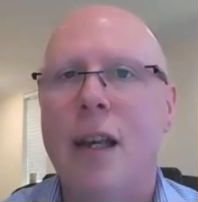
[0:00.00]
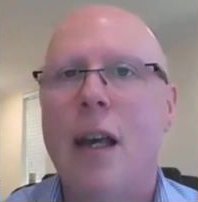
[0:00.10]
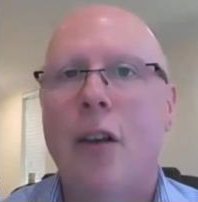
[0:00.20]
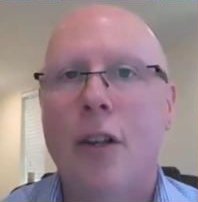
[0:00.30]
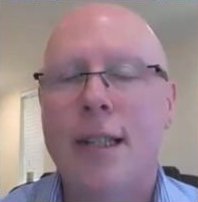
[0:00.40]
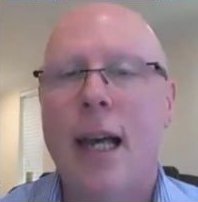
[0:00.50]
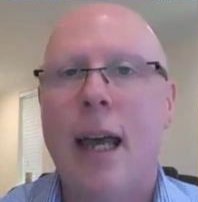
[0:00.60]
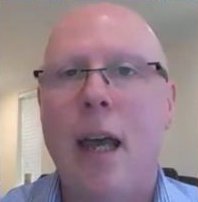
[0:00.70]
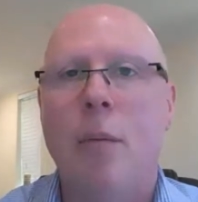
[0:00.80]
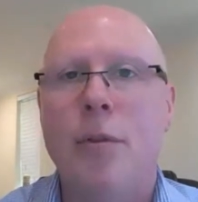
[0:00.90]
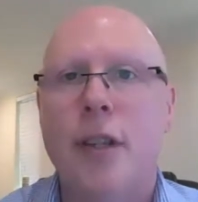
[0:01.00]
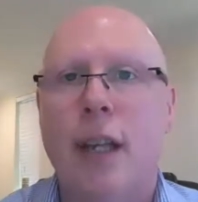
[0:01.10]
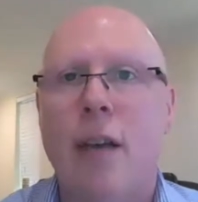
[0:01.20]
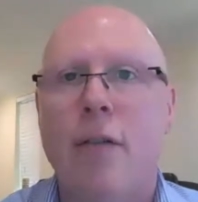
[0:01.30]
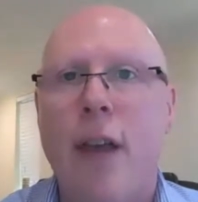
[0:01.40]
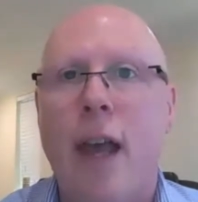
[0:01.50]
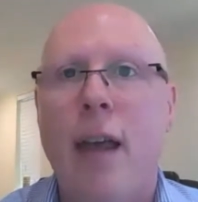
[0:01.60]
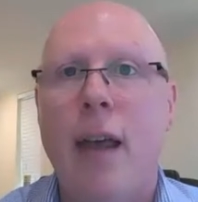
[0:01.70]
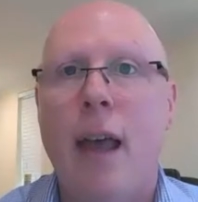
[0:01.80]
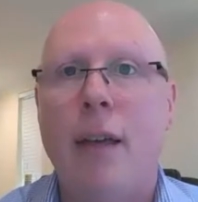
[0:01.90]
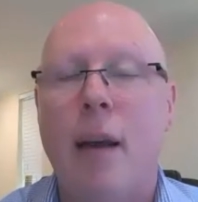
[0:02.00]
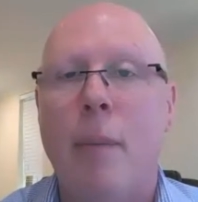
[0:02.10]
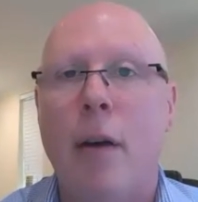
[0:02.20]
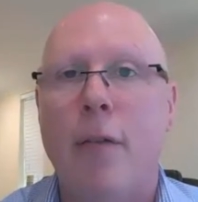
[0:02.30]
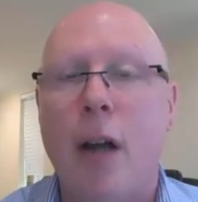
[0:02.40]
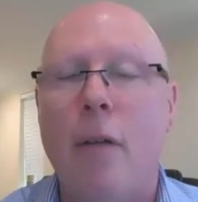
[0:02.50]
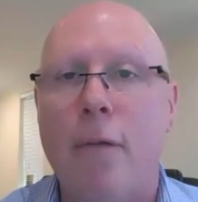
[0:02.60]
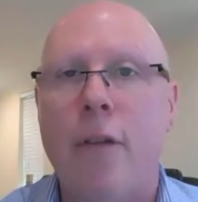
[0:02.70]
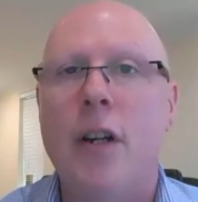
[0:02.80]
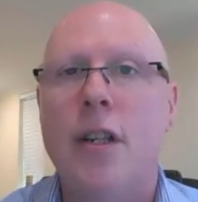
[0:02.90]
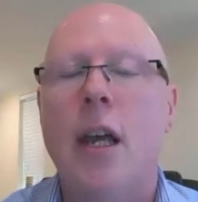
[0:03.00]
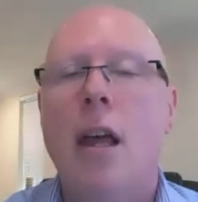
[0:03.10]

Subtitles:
because that helps to give a bit of comfort